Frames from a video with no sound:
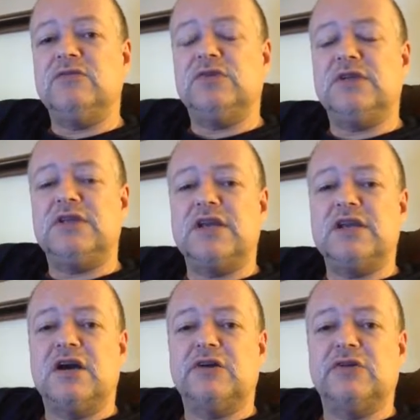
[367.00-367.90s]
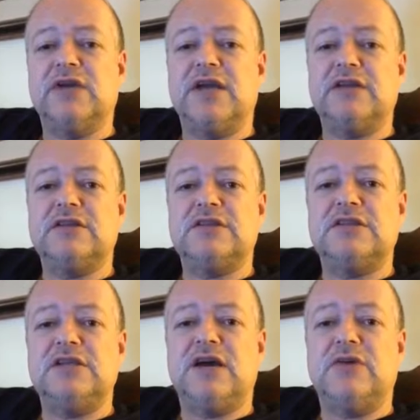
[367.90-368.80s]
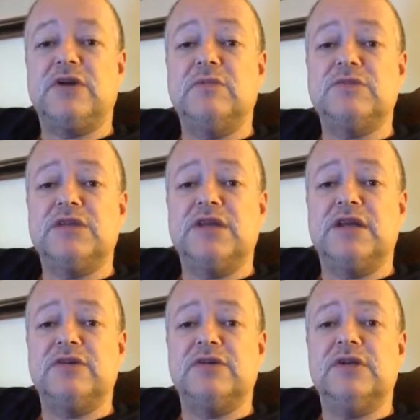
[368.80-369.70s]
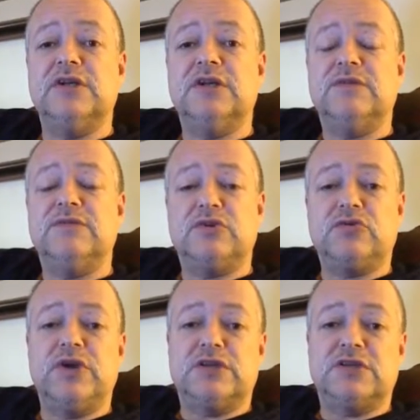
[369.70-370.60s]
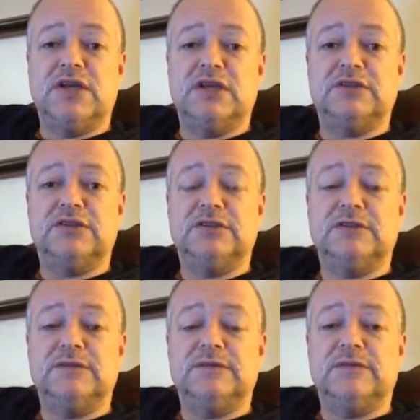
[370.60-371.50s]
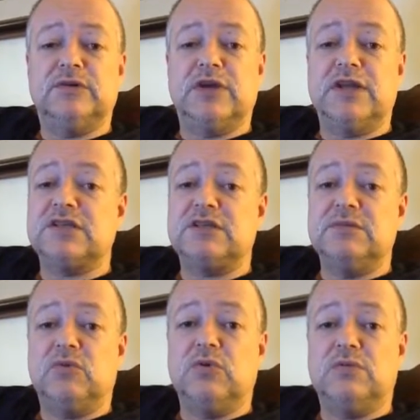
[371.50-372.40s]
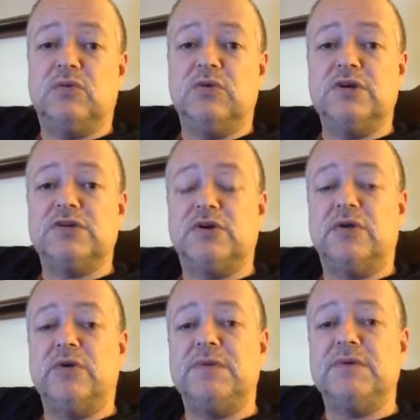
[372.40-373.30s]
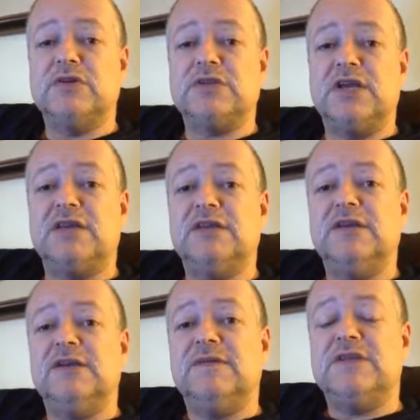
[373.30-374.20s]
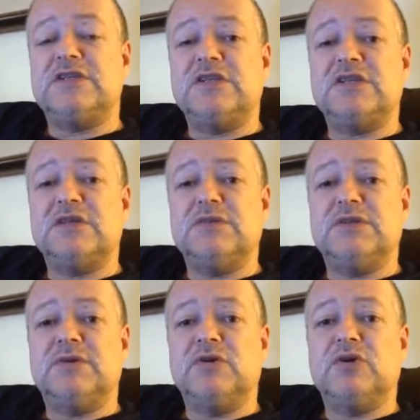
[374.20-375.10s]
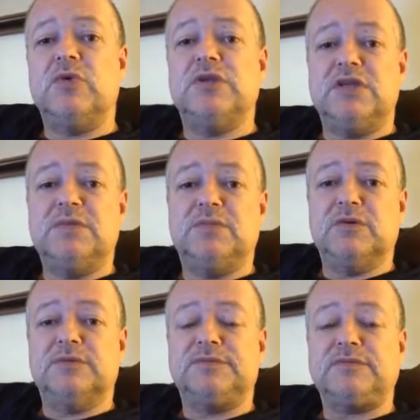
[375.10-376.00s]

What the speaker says: Really taking a hard look at it to see how it comes together to create change. Okay, that's the important point here. So I want people to understand this system is about going deeper.